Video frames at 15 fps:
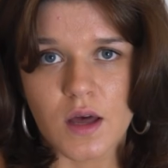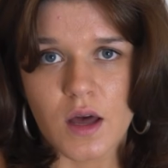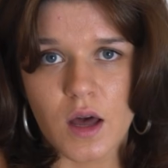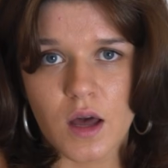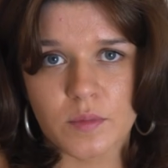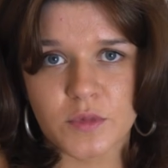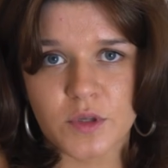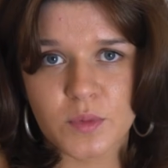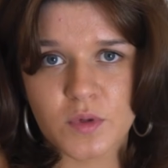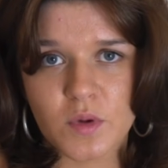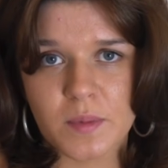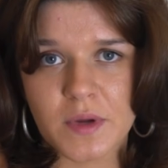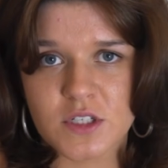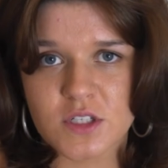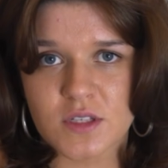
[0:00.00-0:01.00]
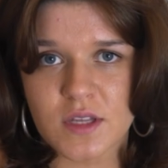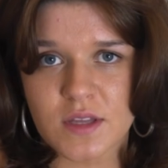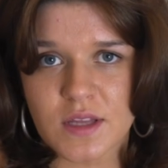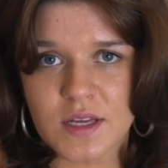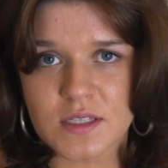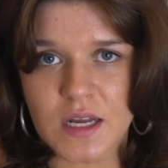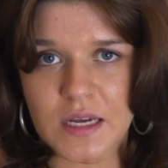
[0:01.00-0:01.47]
you want to imagine that
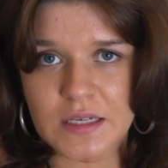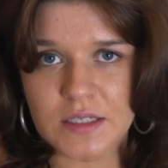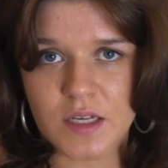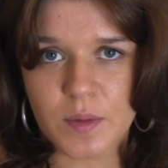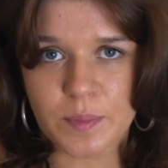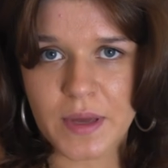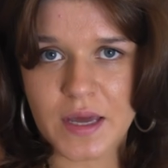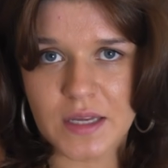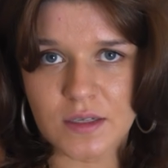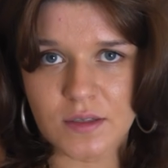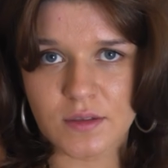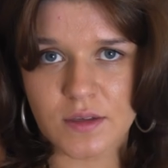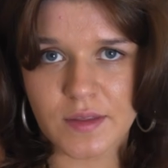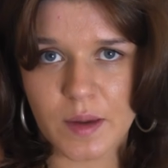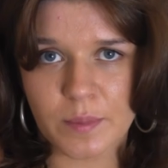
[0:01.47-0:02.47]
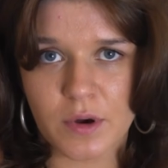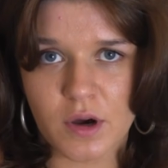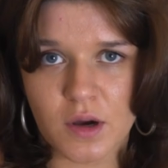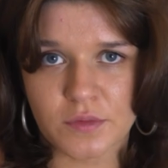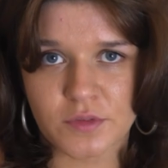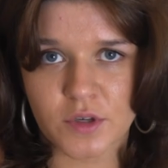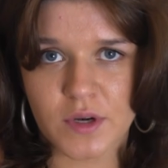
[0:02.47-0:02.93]
there's like a pin in that
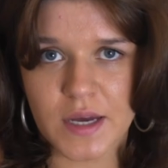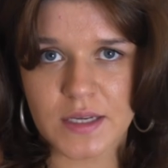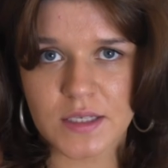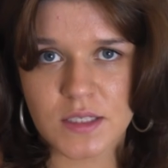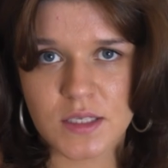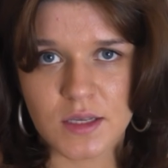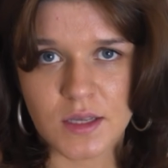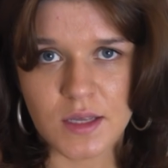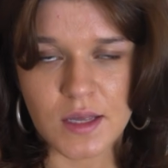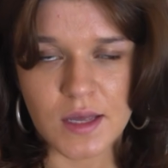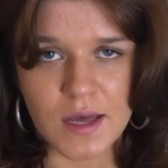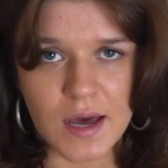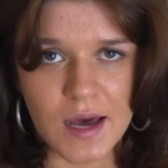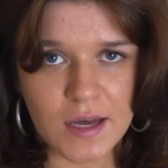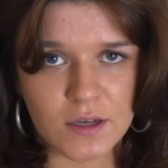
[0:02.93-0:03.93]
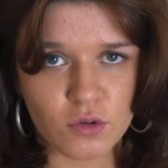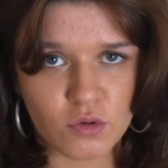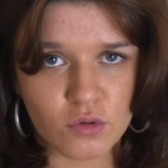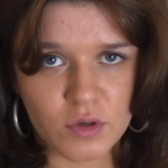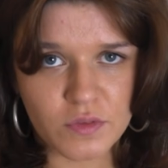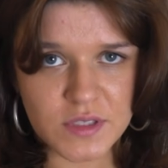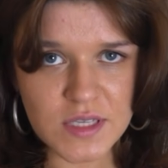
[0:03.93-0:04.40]
part of your head, and
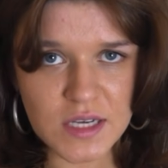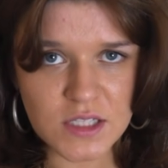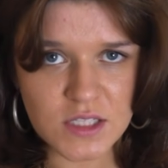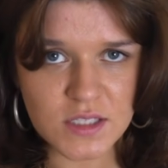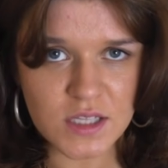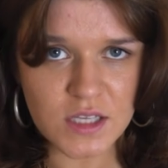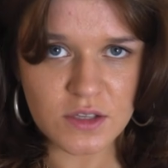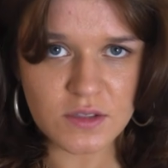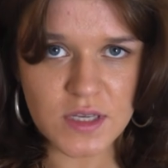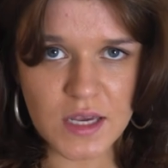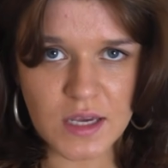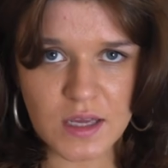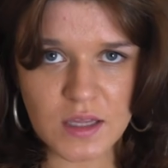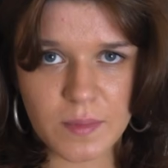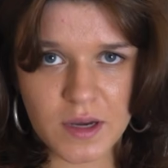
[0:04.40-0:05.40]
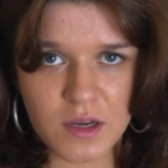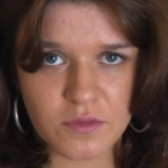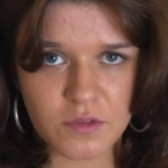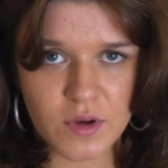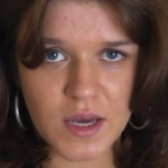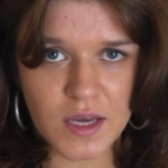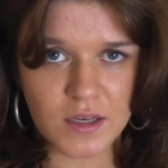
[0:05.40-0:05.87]
all of the sections that you take at the back of
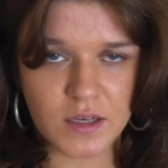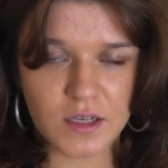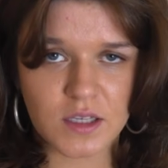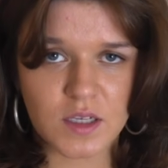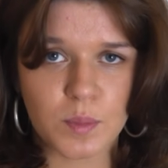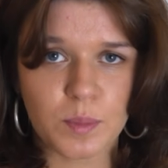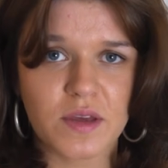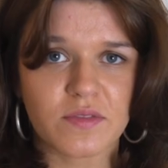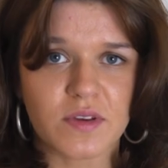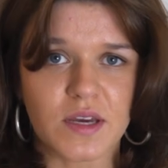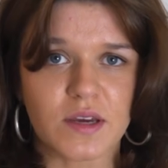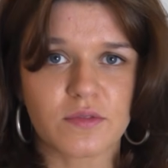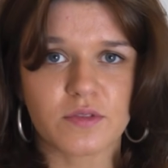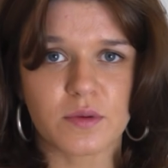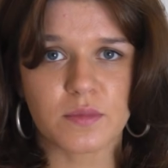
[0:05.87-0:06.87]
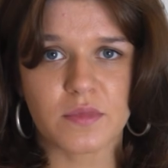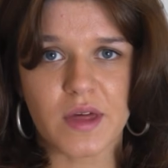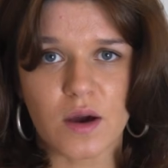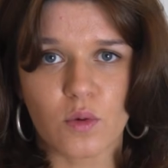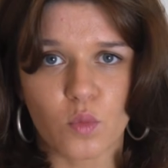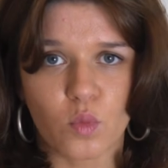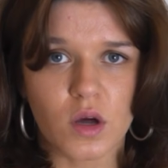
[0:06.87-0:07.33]
your head are going to pivot from
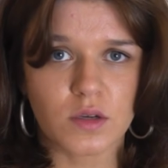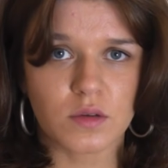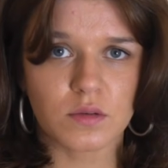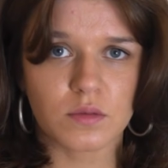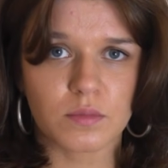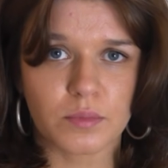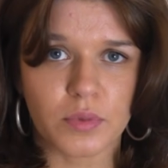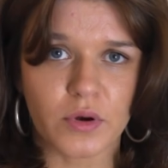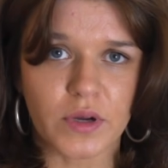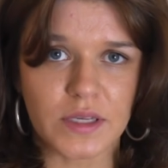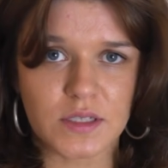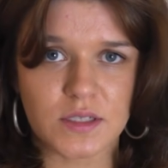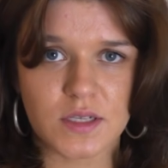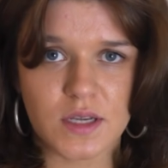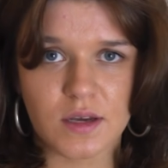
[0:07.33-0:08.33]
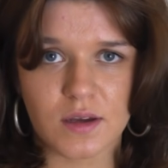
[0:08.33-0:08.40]
that one point